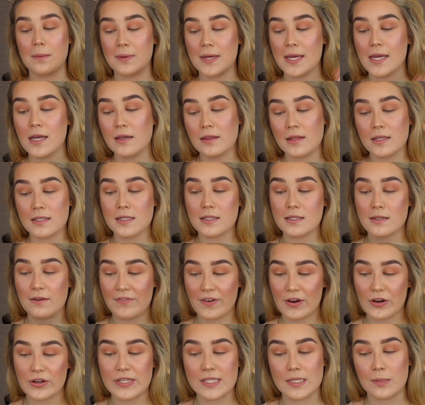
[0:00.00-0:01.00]
Geek. This is a
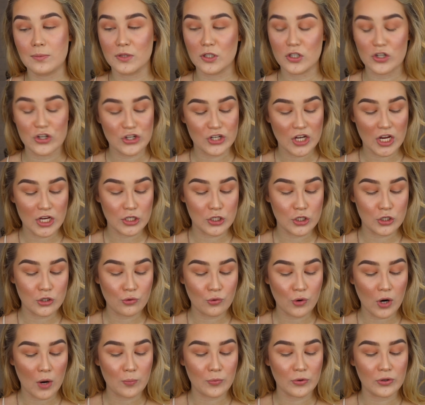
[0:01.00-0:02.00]
very similar shade to
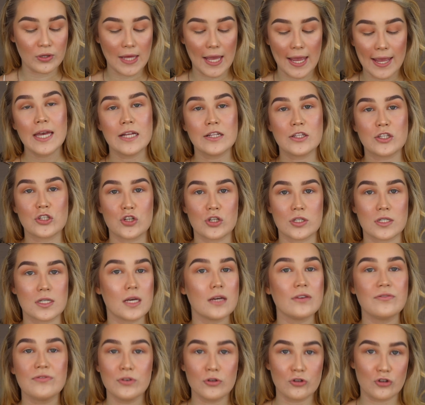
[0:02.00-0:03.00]
Creme Brûlée. It's just
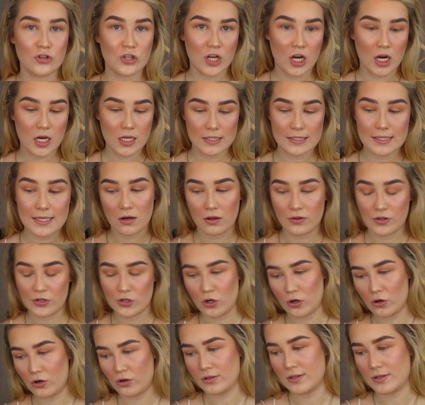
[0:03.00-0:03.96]
a few shades on the darker